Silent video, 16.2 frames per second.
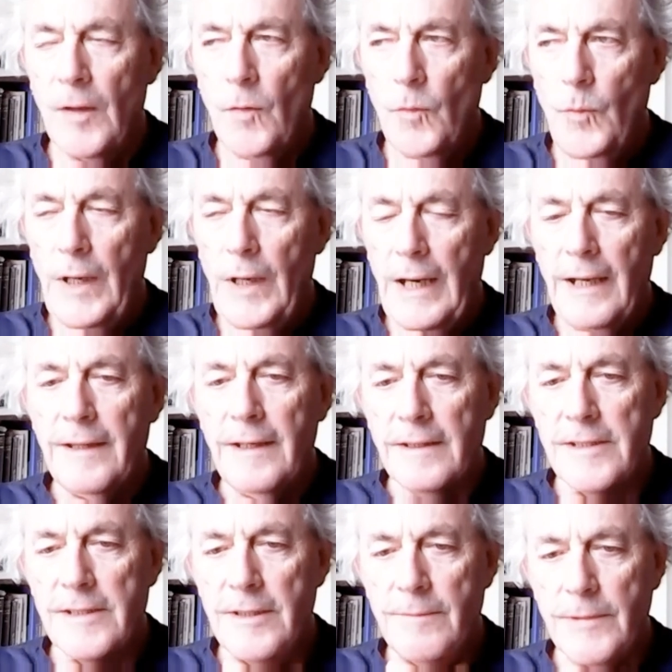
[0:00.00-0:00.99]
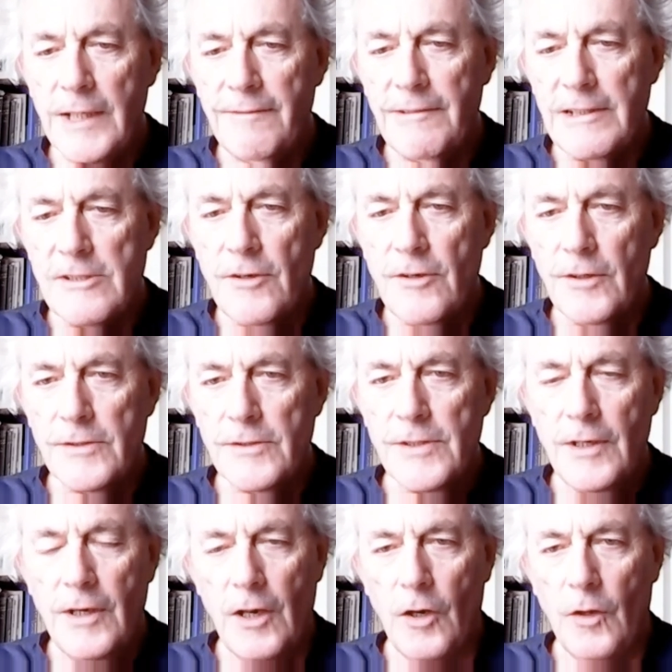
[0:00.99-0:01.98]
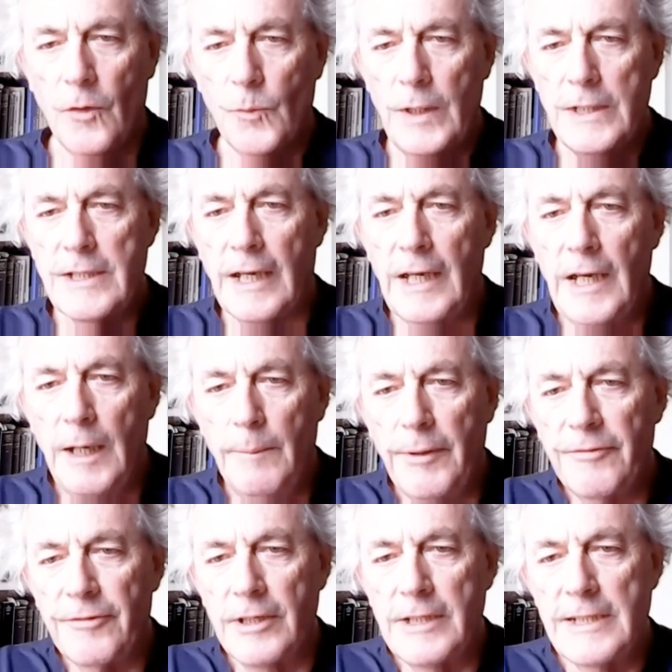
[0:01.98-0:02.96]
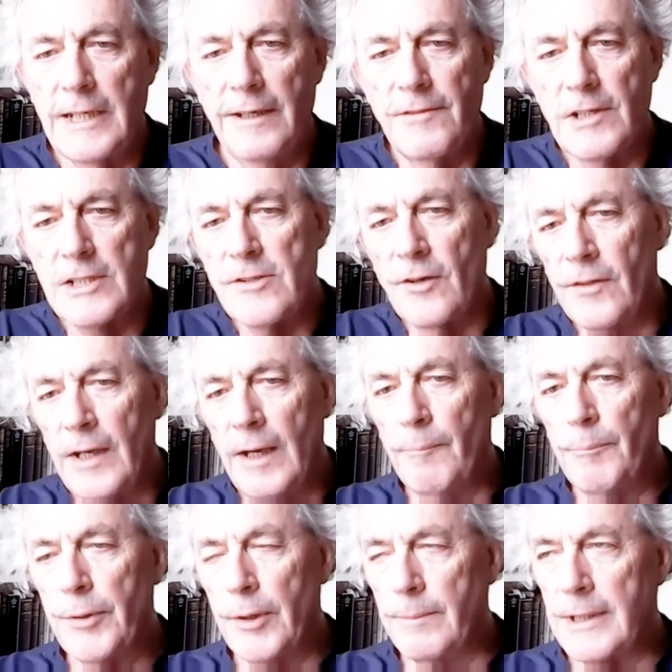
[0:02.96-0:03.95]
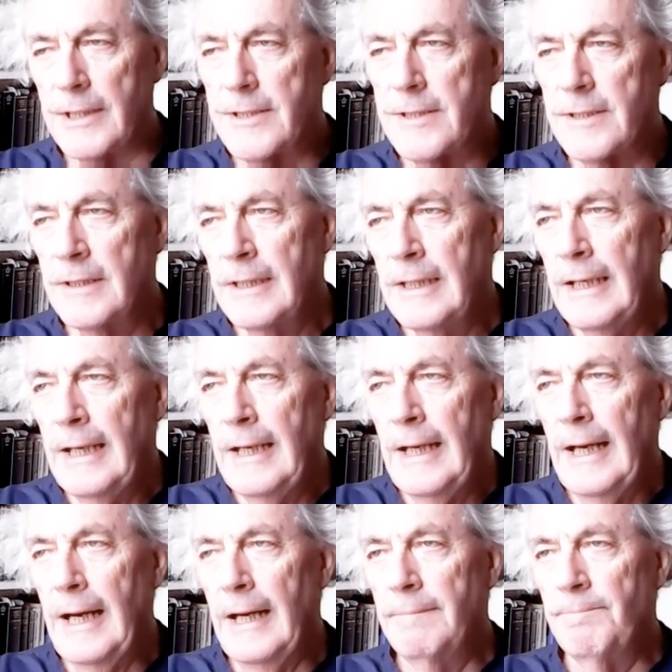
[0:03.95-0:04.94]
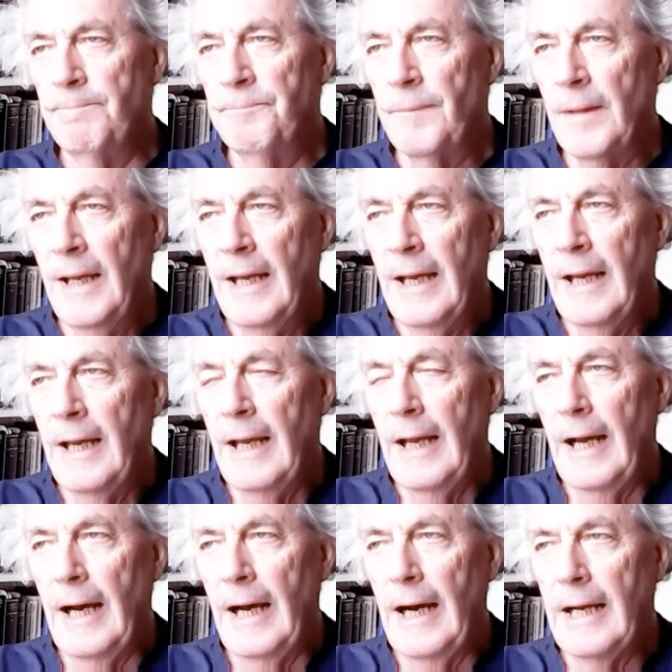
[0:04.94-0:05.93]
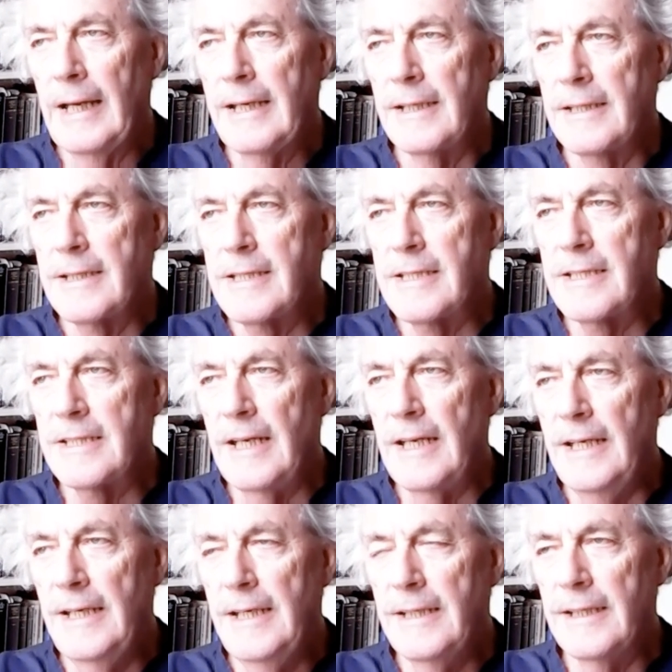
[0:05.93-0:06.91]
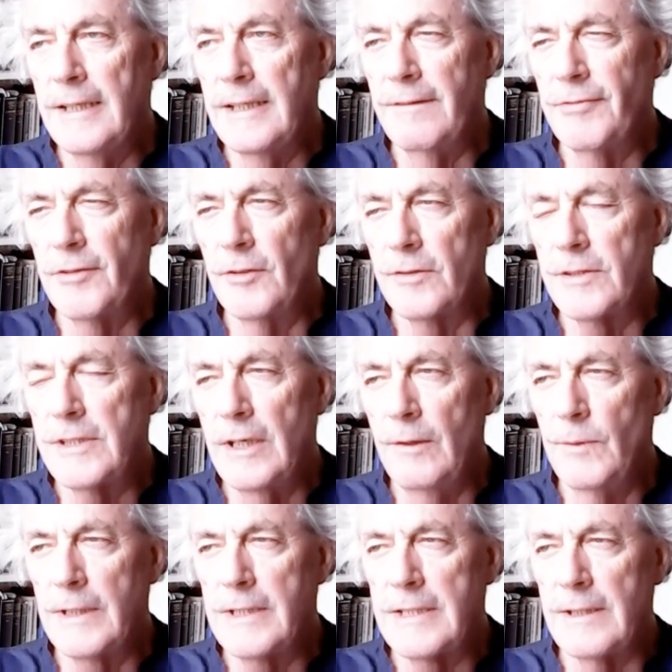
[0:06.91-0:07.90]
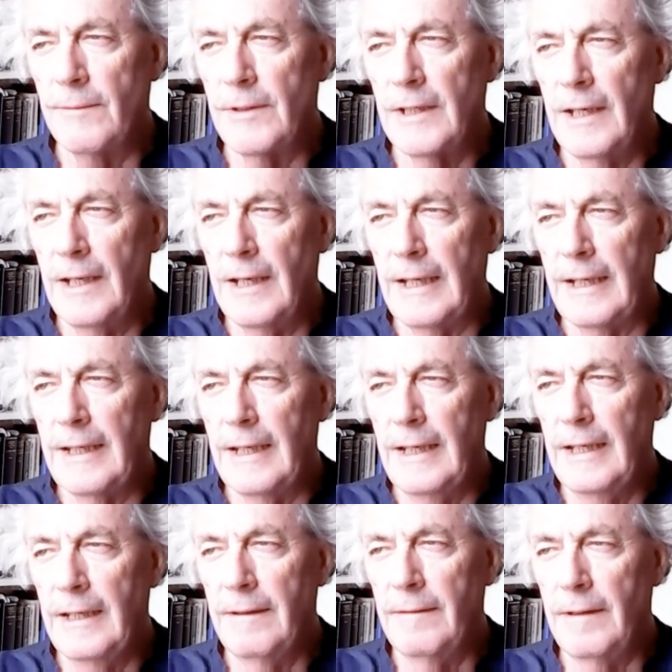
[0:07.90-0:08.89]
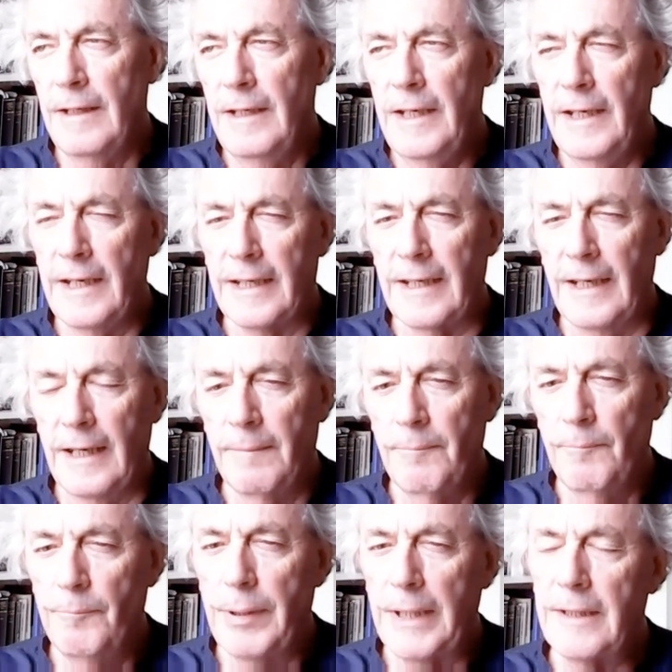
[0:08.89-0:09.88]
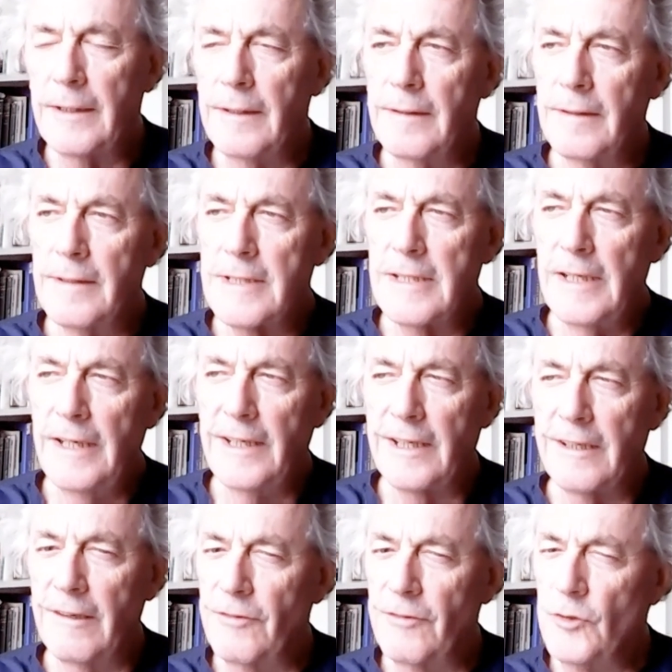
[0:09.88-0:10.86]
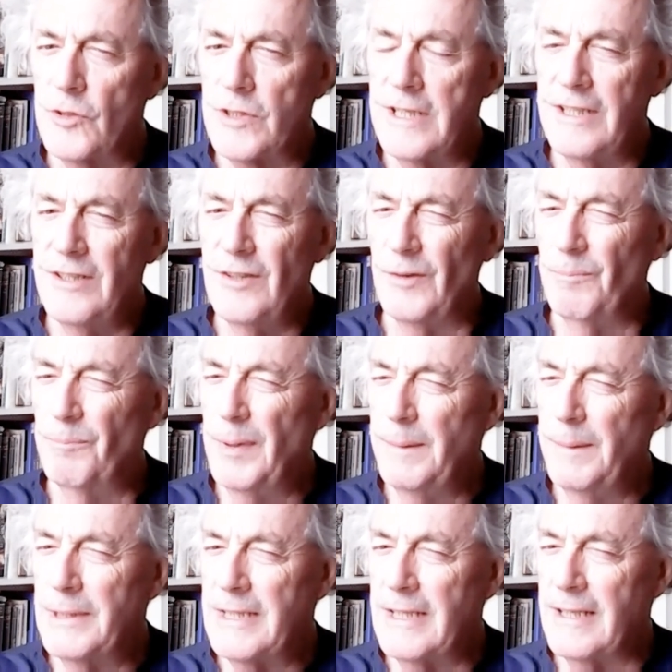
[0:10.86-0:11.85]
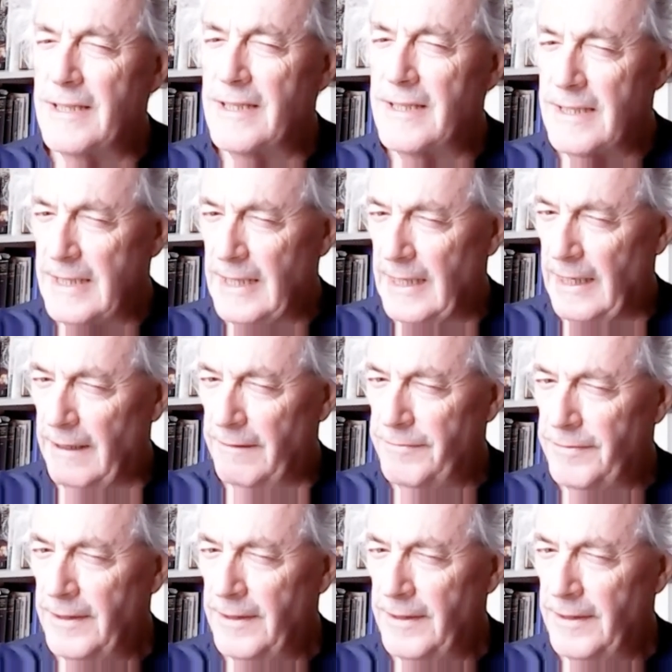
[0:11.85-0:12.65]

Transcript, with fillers: well, I think Tim Davie's got a long way to go before he delivers on that promise. Um, I can see the difficulty with someone like uh, Lineker because Lineker, of course, is not BBC staff.